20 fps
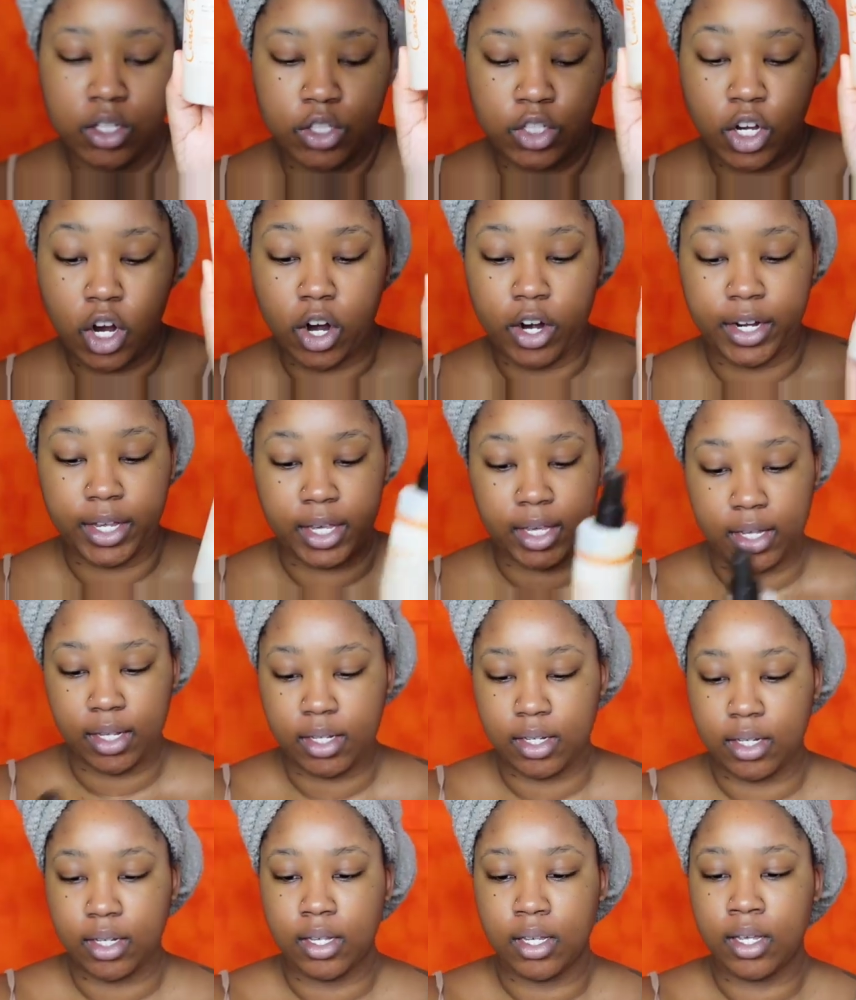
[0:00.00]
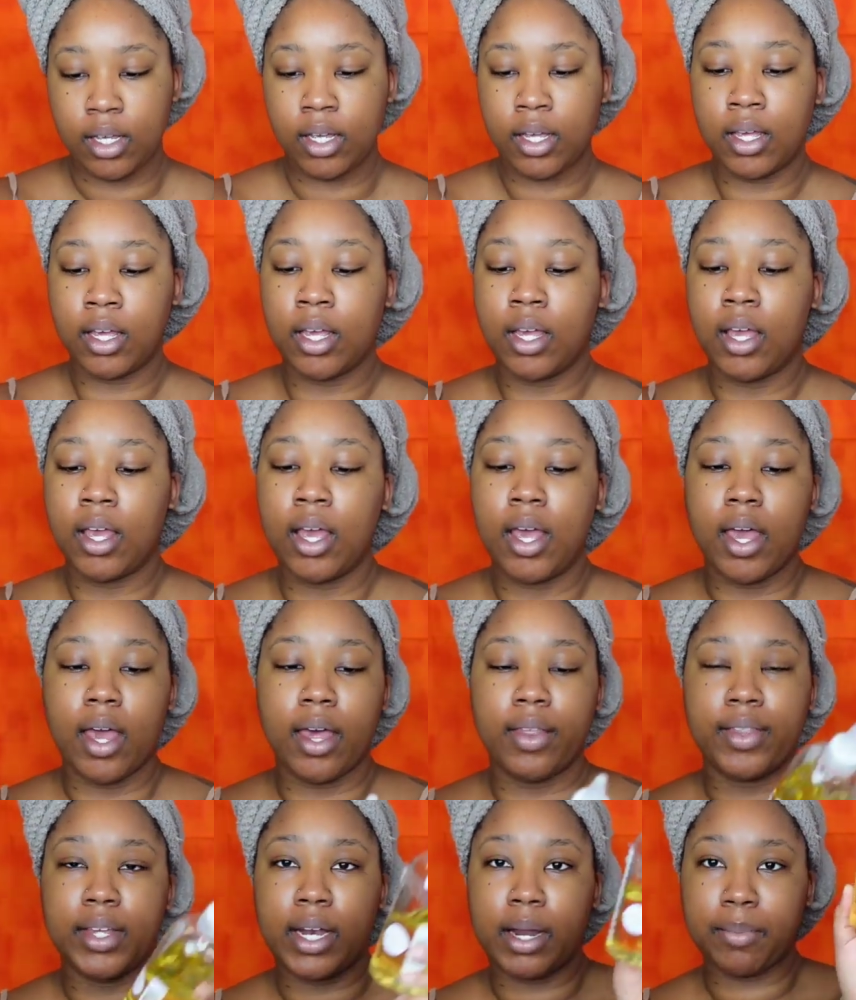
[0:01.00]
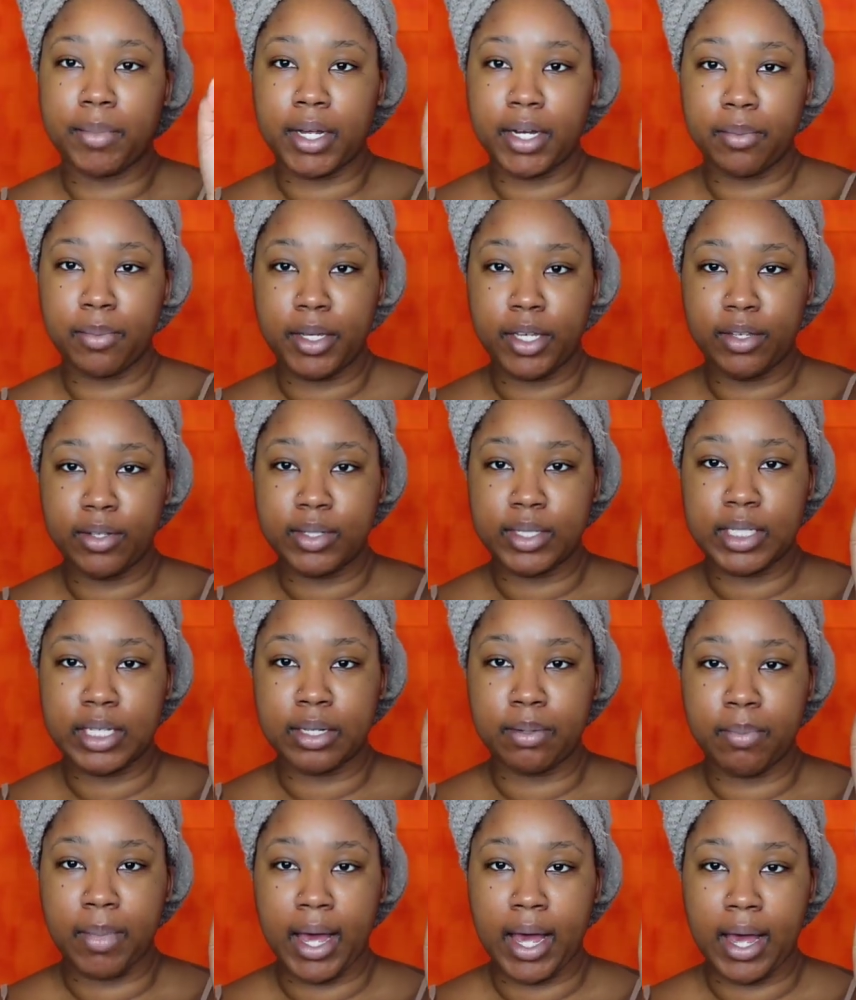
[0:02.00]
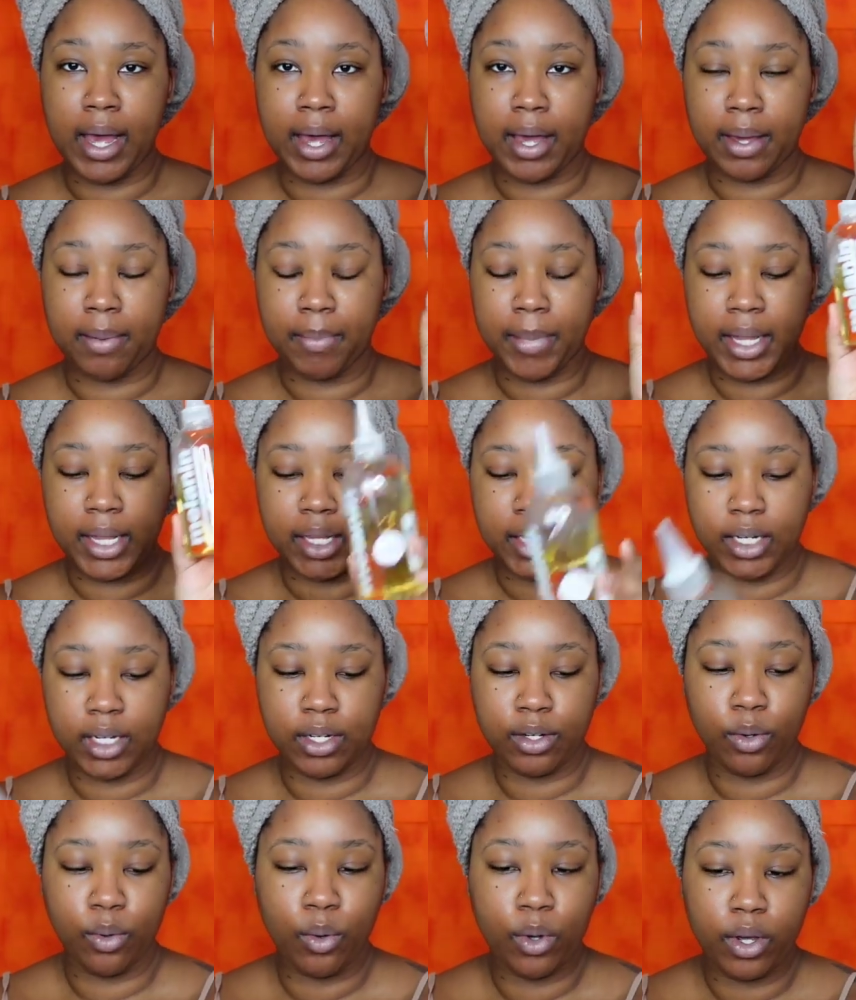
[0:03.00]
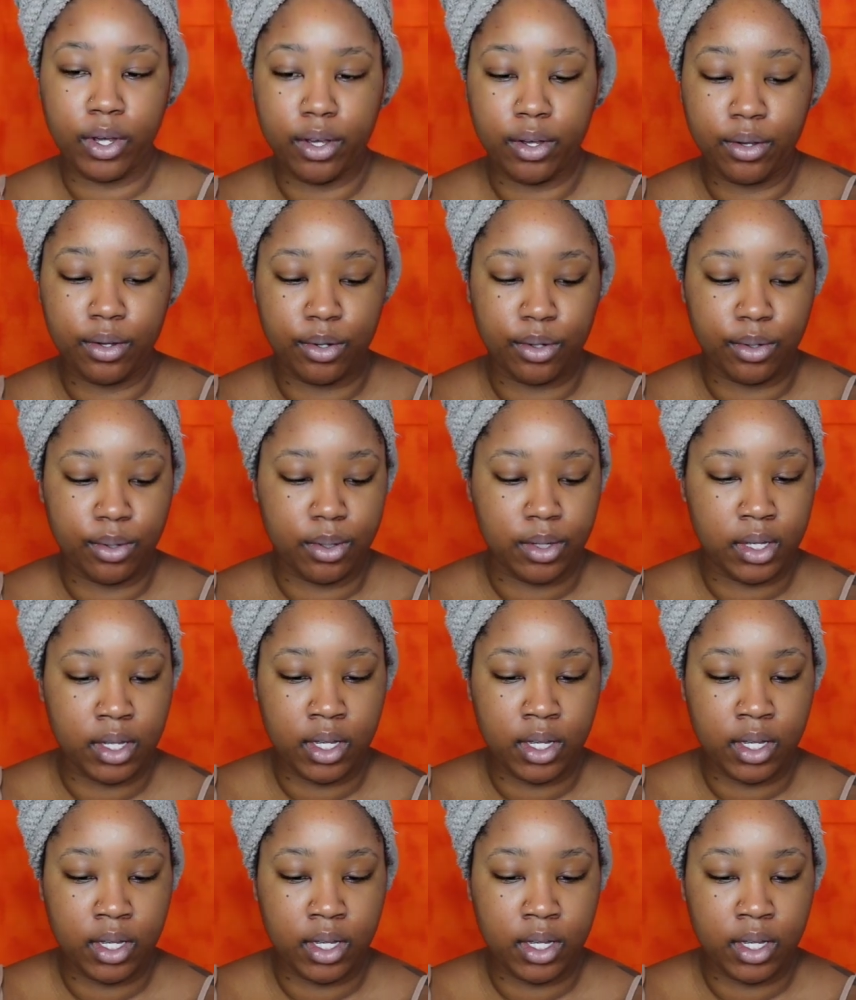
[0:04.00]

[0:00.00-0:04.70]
Target. And then I'm going to be using my melanin oil.